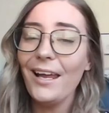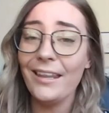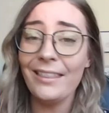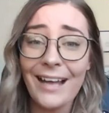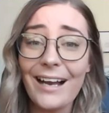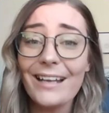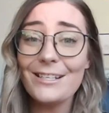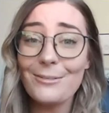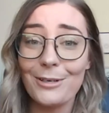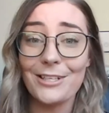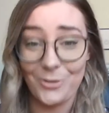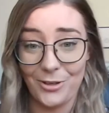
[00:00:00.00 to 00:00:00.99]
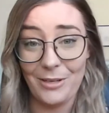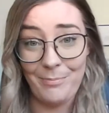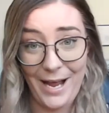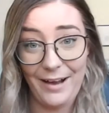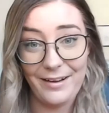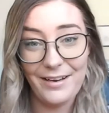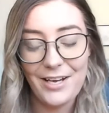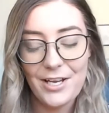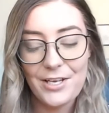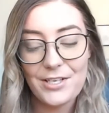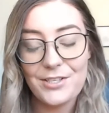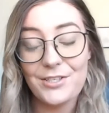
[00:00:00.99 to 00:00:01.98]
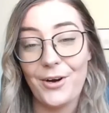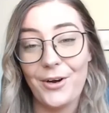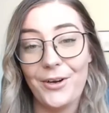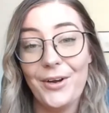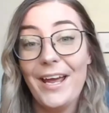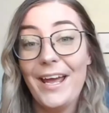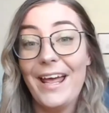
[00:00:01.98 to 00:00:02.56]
And that is what it's all about. So